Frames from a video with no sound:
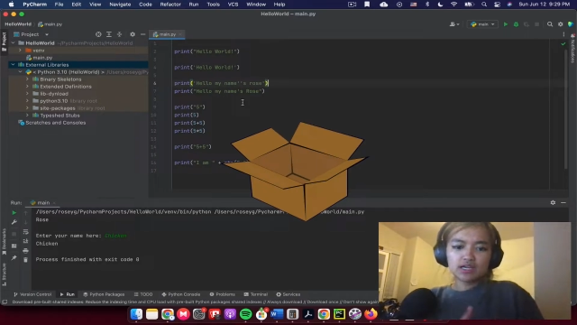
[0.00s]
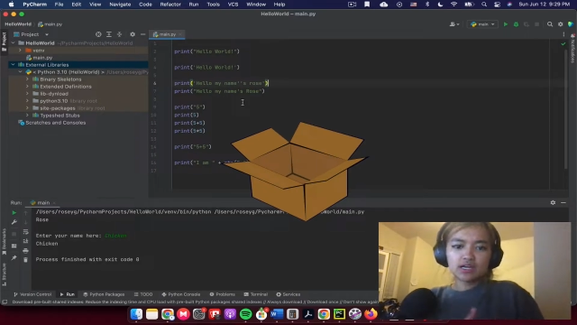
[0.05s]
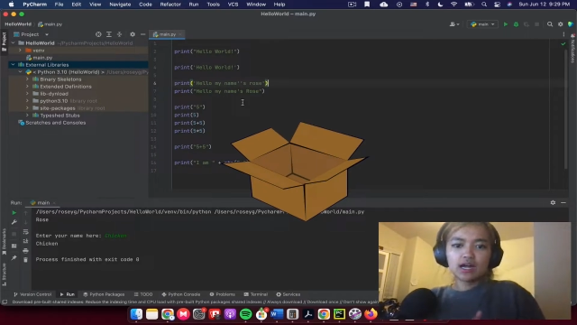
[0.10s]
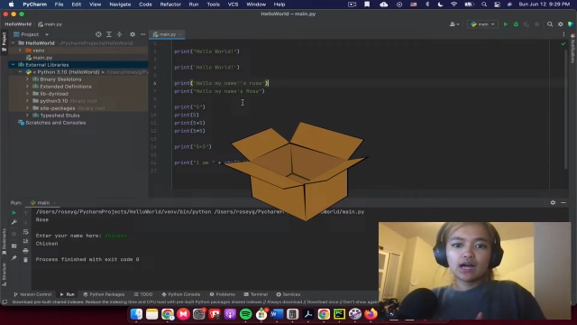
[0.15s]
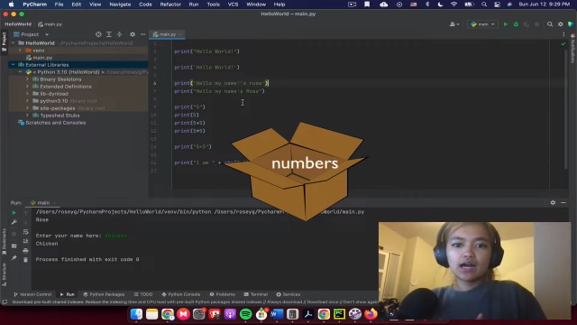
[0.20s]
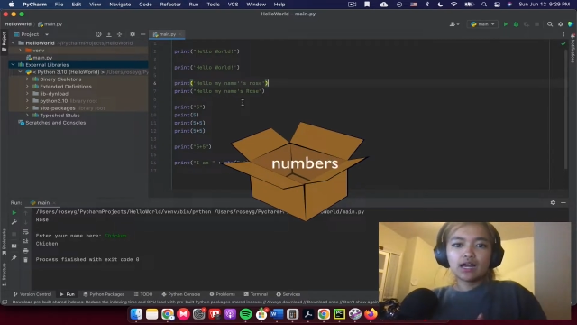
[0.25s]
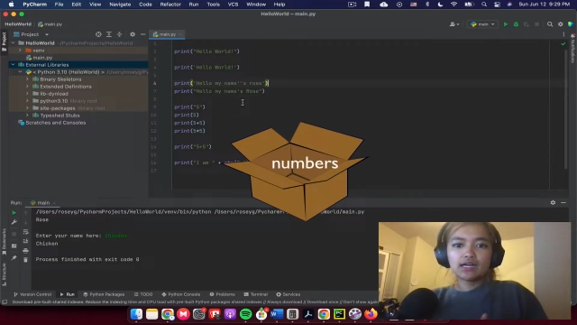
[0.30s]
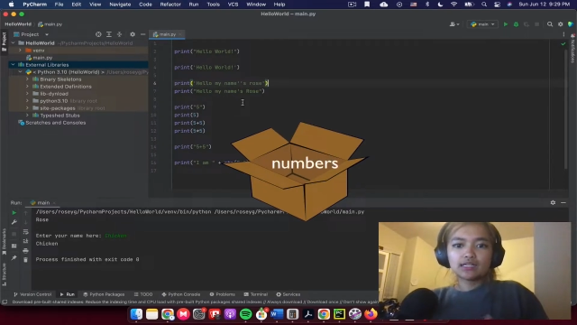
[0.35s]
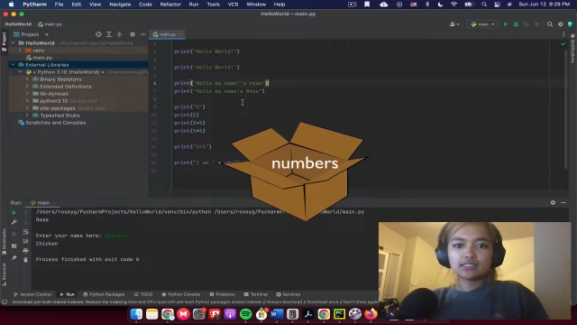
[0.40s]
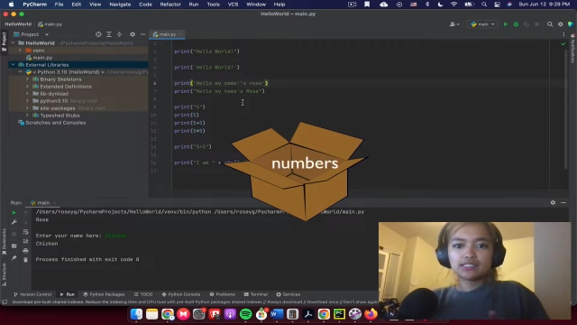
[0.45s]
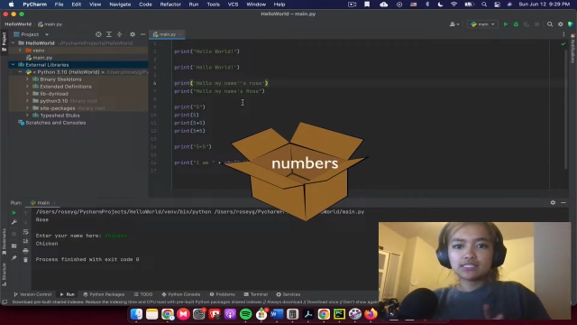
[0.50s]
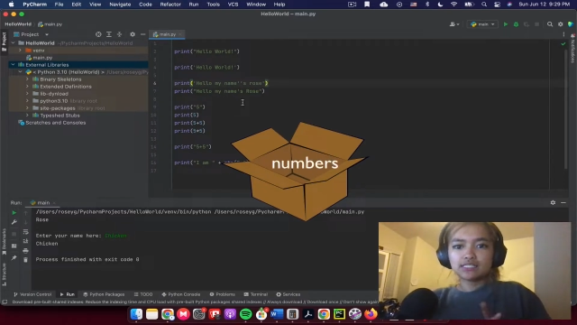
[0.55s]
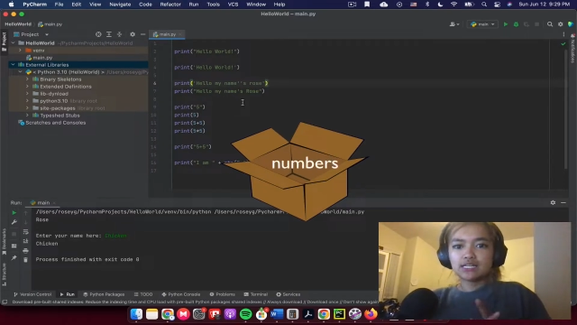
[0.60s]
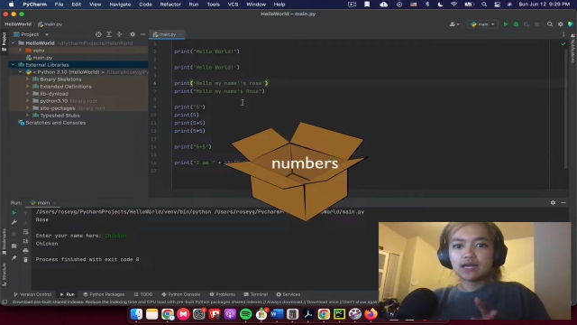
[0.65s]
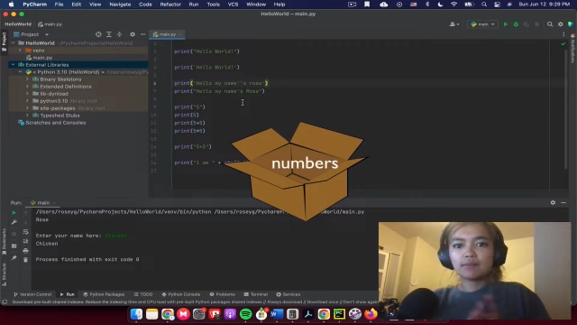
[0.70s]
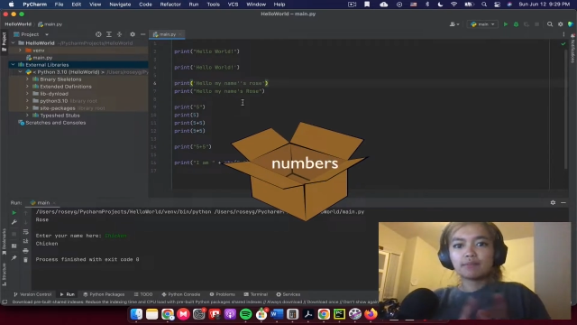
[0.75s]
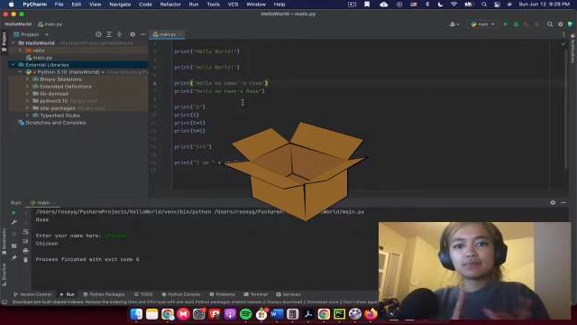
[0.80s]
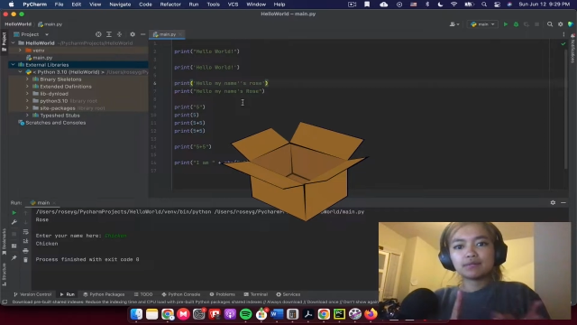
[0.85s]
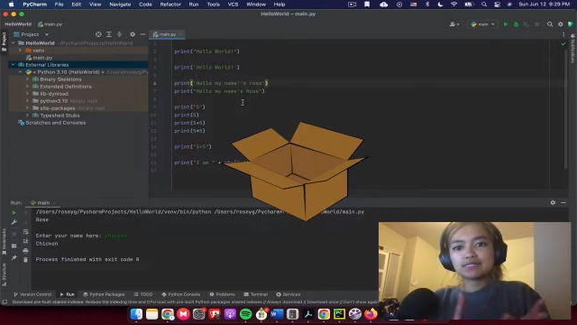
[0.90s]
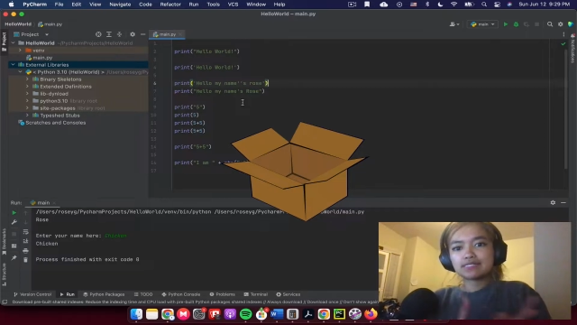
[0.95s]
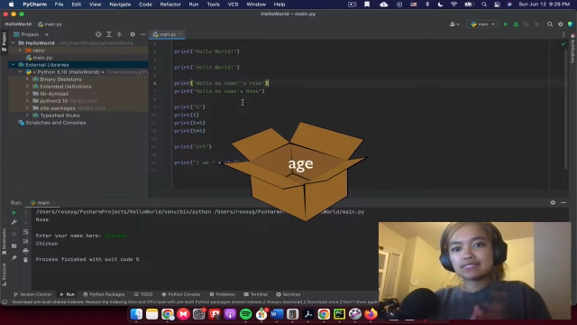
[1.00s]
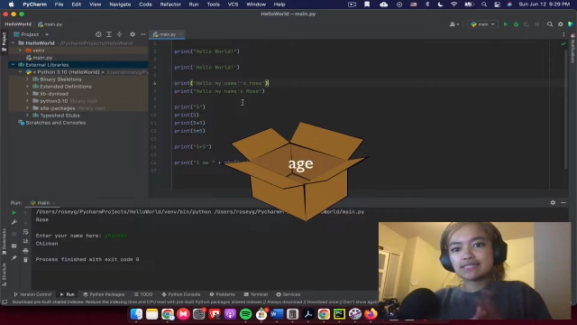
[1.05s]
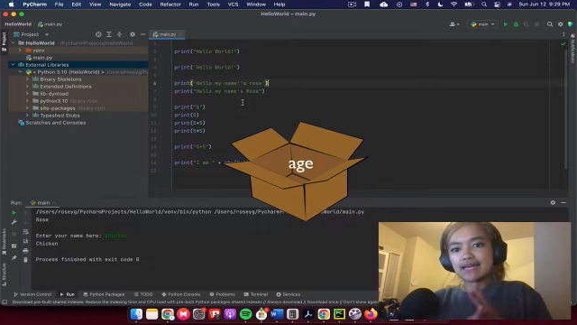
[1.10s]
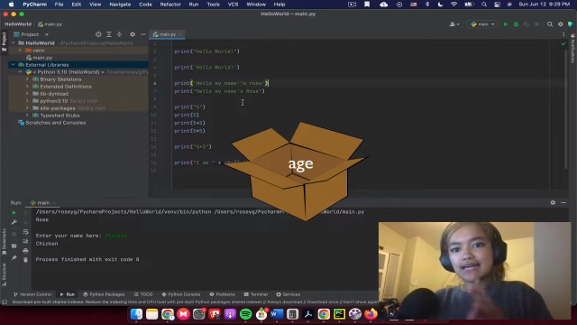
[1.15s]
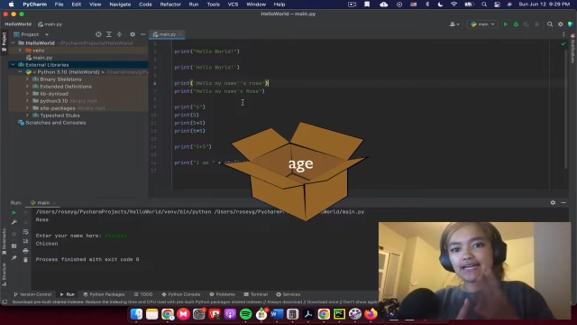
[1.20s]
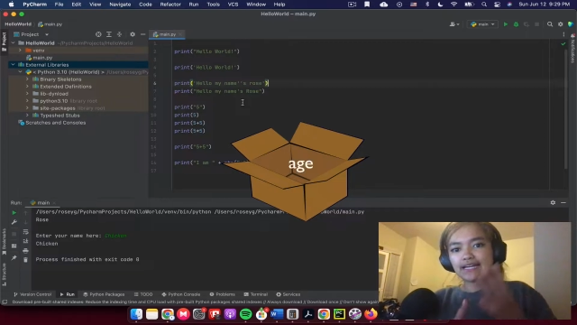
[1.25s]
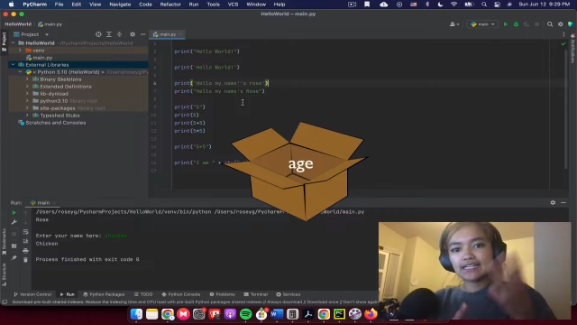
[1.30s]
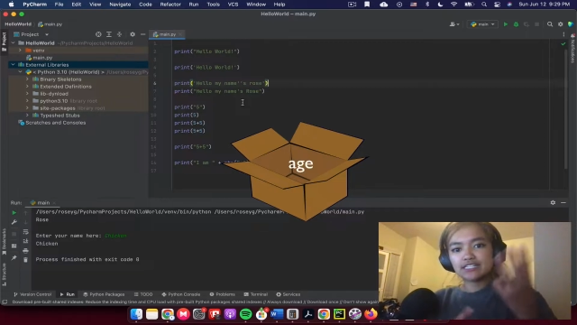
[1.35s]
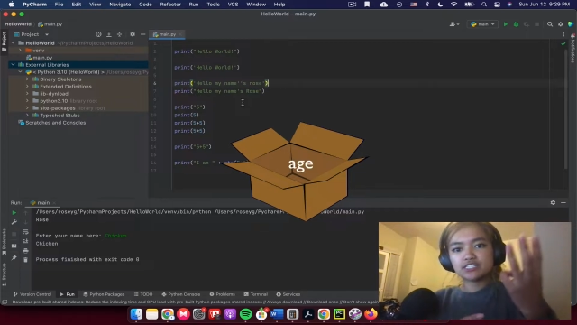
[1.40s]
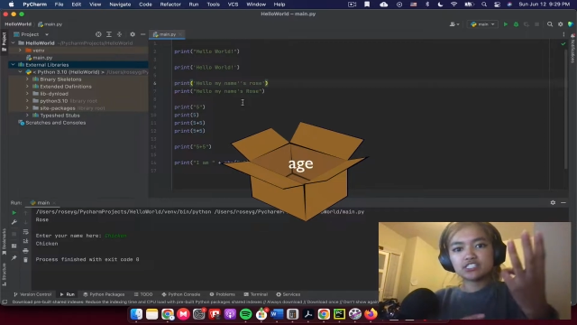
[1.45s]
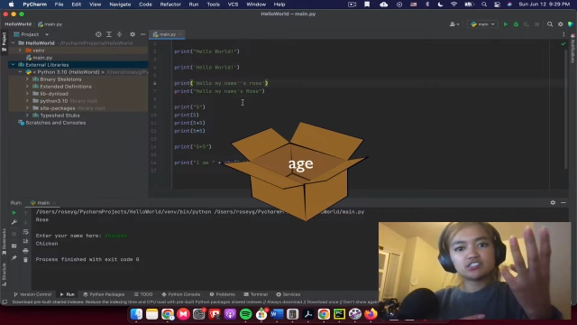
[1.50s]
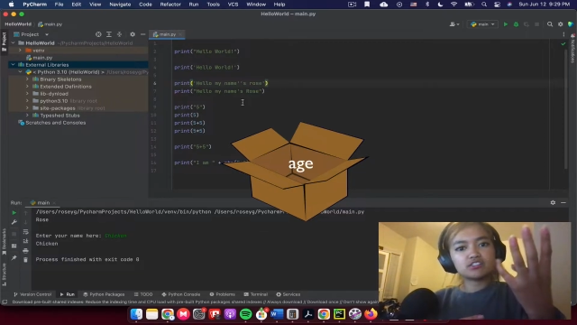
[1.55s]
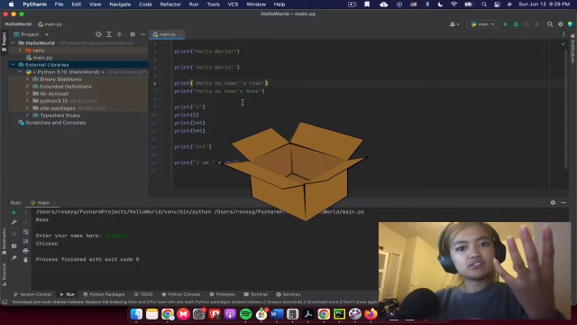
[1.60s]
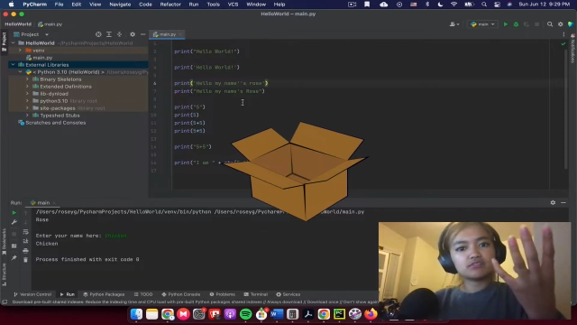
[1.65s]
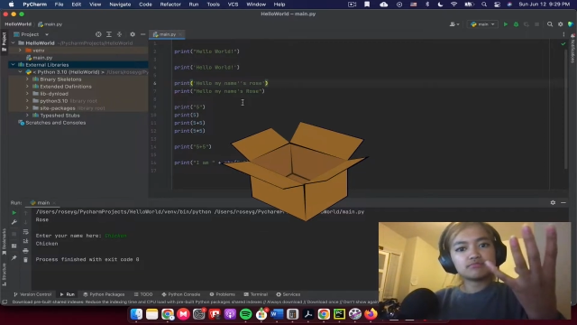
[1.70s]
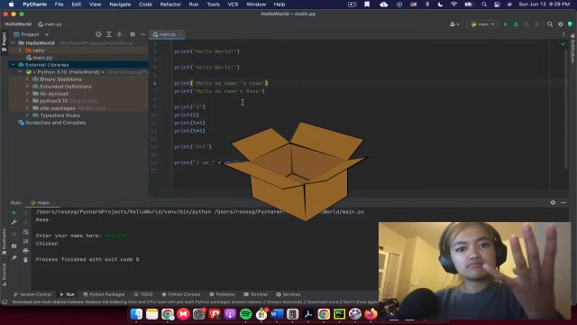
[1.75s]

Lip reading: to numbers, age,